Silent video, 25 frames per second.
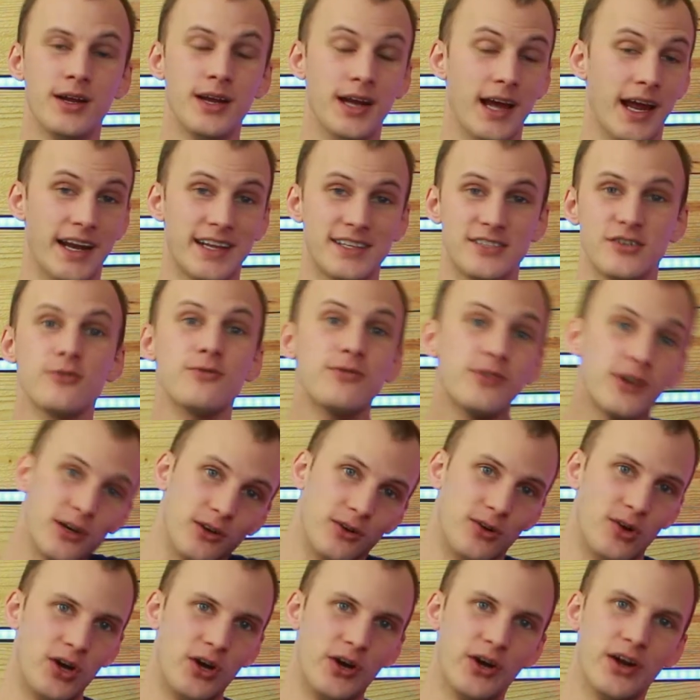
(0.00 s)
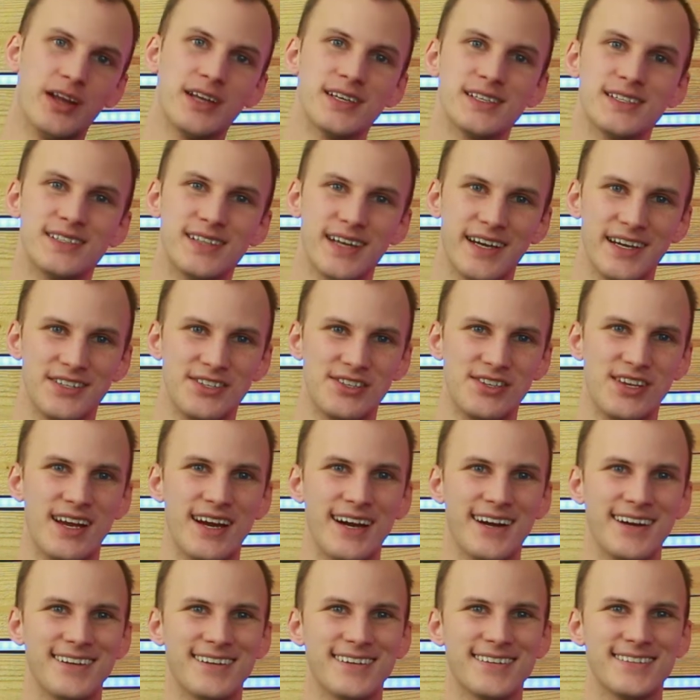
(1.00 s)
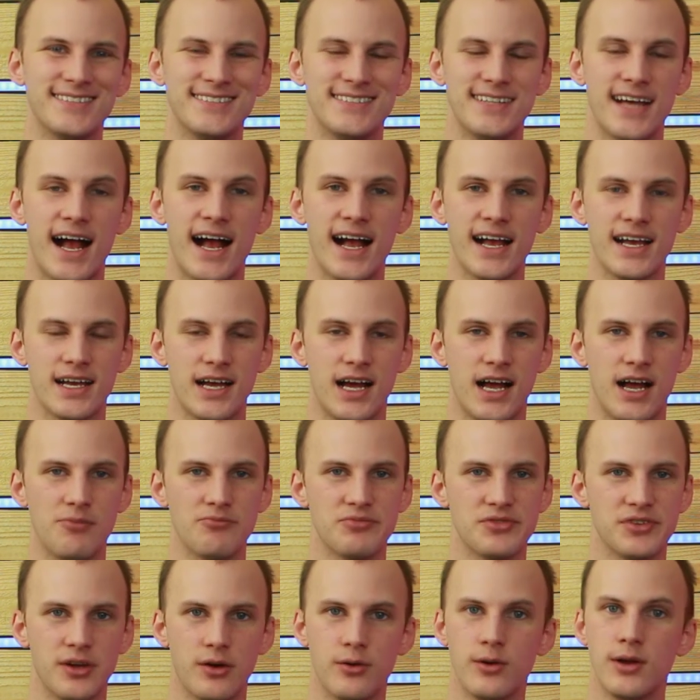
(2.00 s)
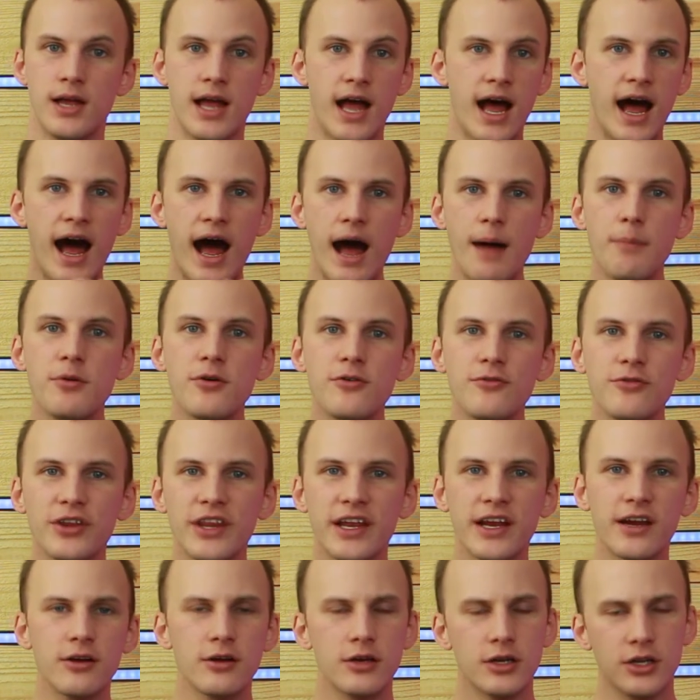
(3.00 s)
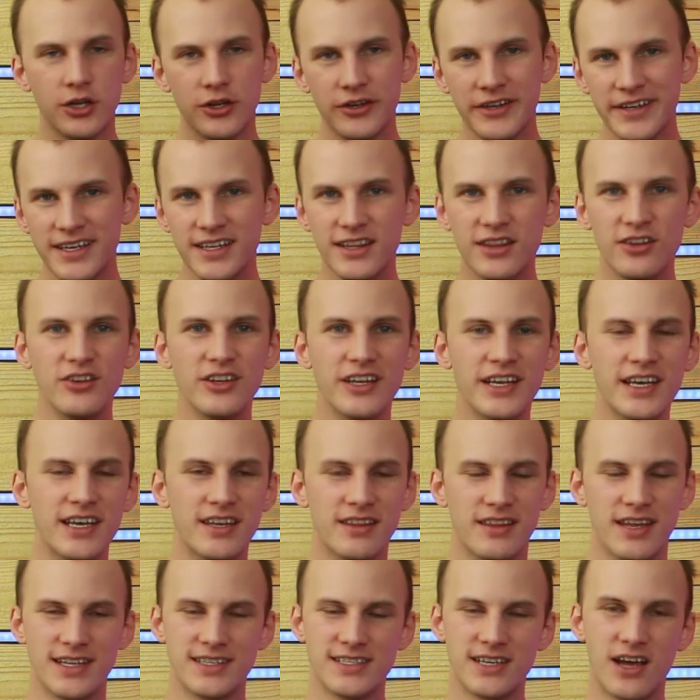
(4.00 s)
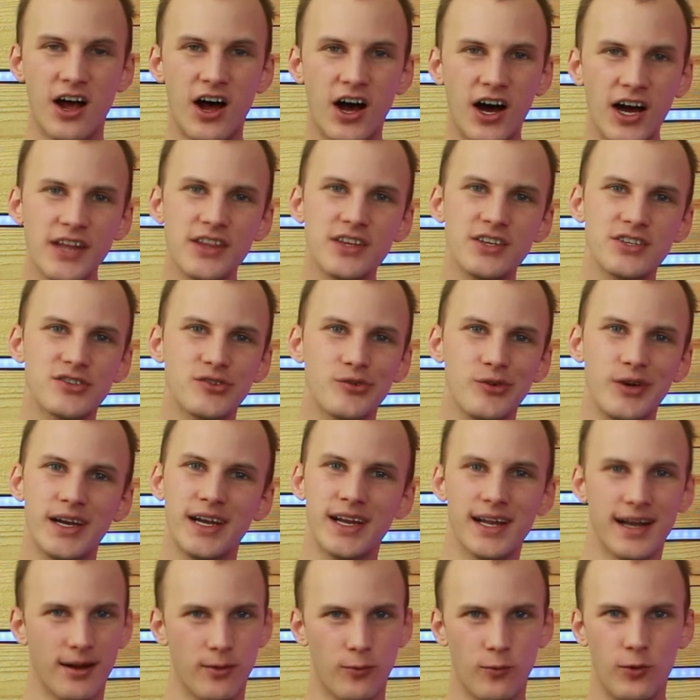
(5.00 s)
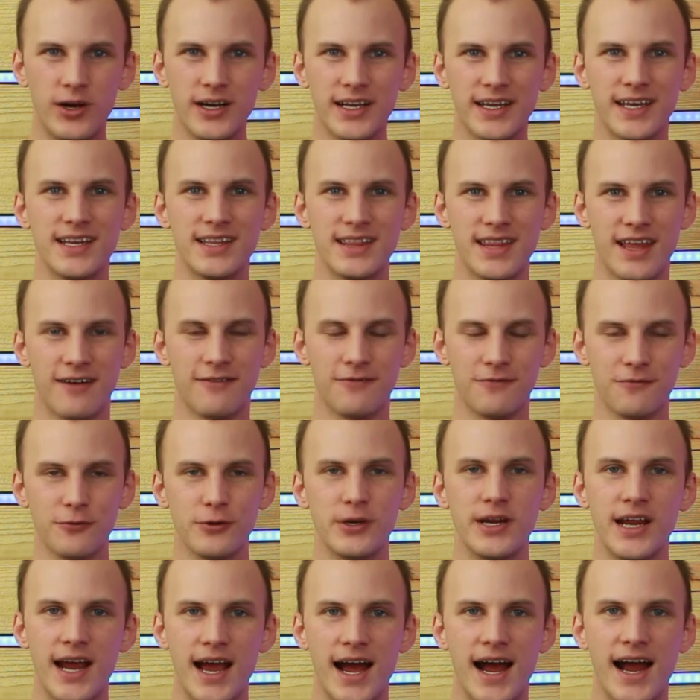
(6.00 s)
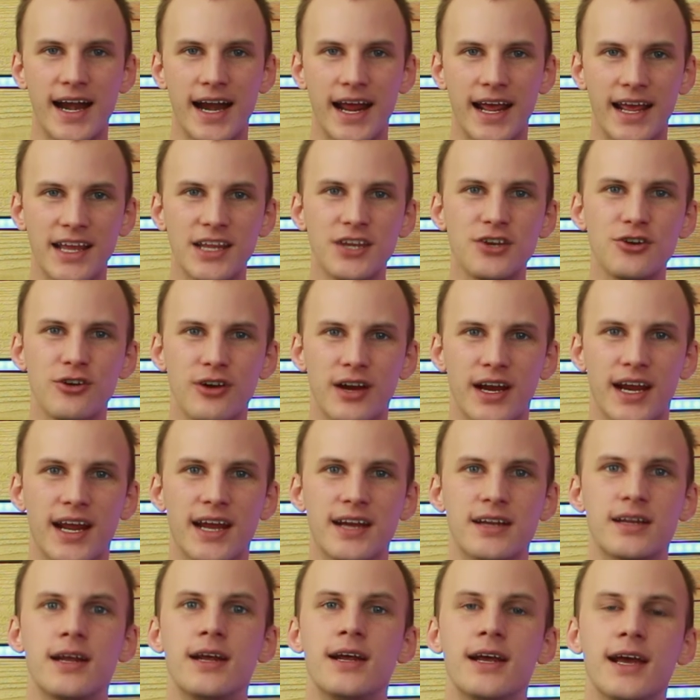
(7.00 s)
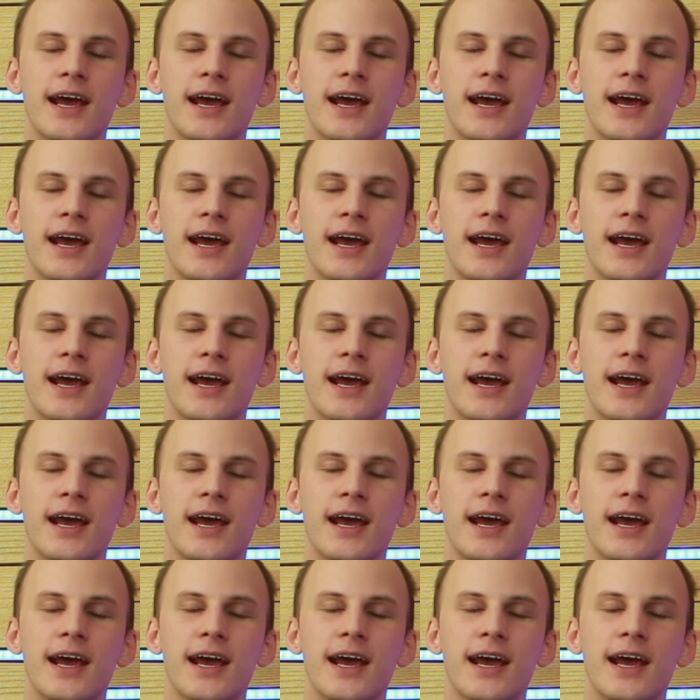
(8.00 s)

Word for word: And it's over at learnstagelighting.com. So hop over there, click the link that's on the screen, and I want to get that free guide in your hand.